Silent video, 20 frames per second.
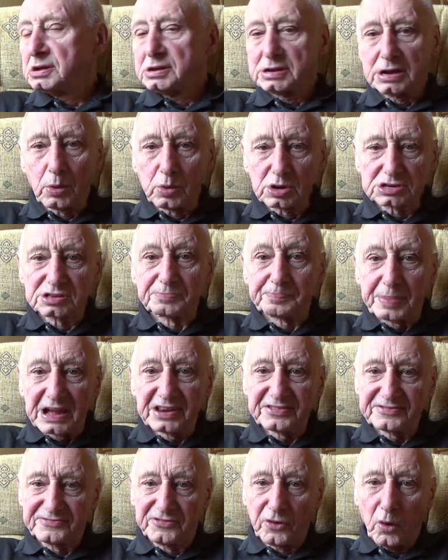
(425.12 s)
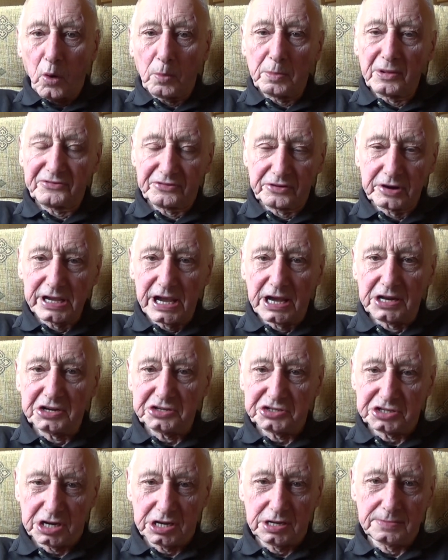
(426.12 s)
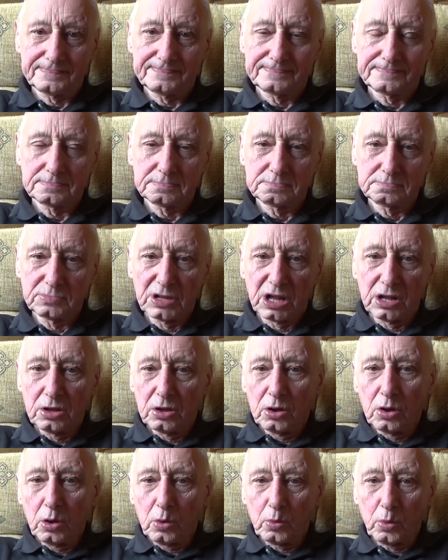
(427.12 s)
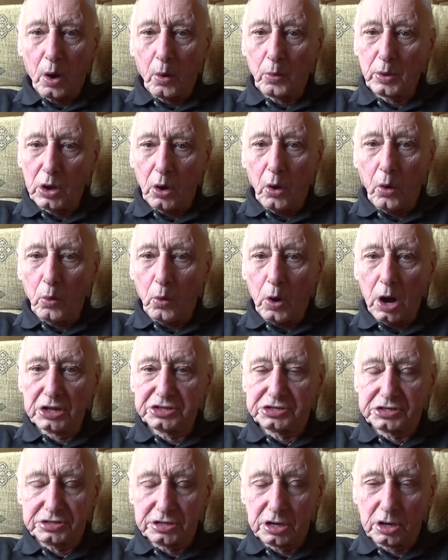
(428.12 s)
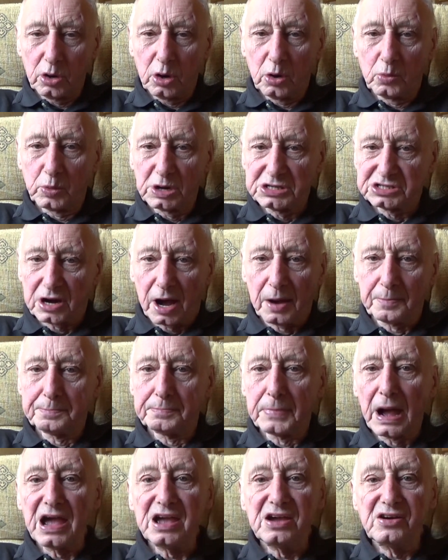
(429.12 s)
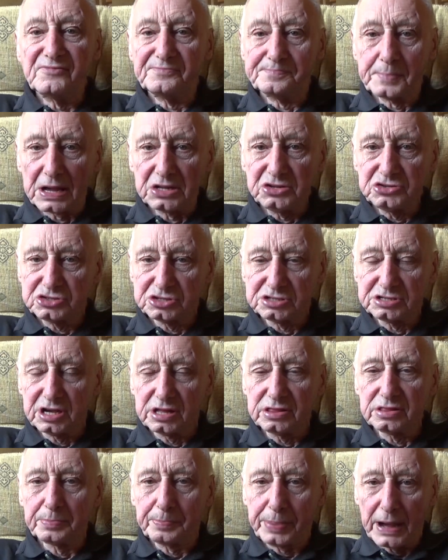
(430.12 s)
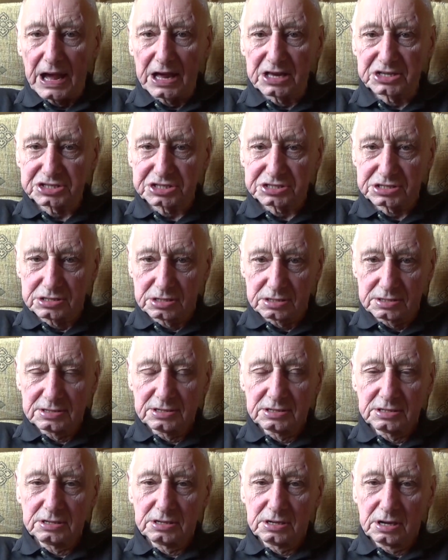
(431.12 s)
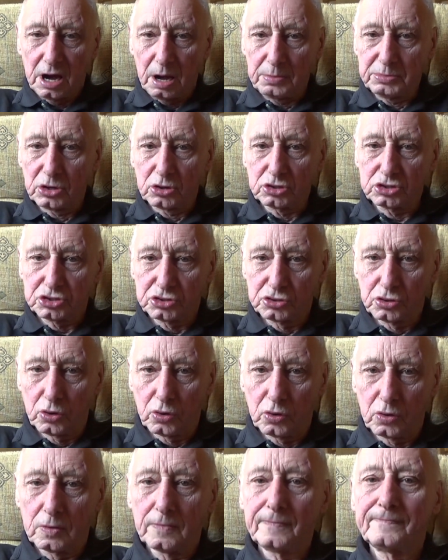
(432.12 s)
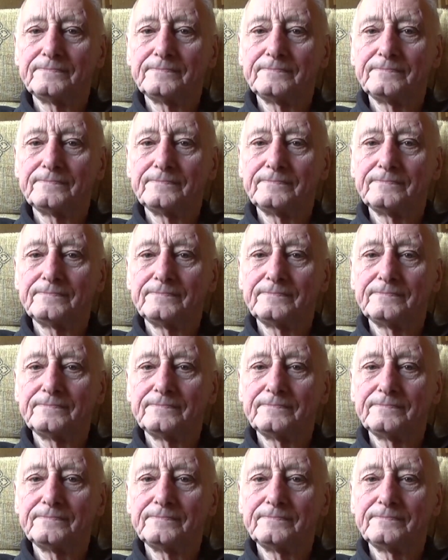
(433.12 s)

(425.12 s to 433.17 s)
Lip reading: Now, what's the best form of free energy? What we all want to do, and which I may have mentioned in the past, I'm not sure,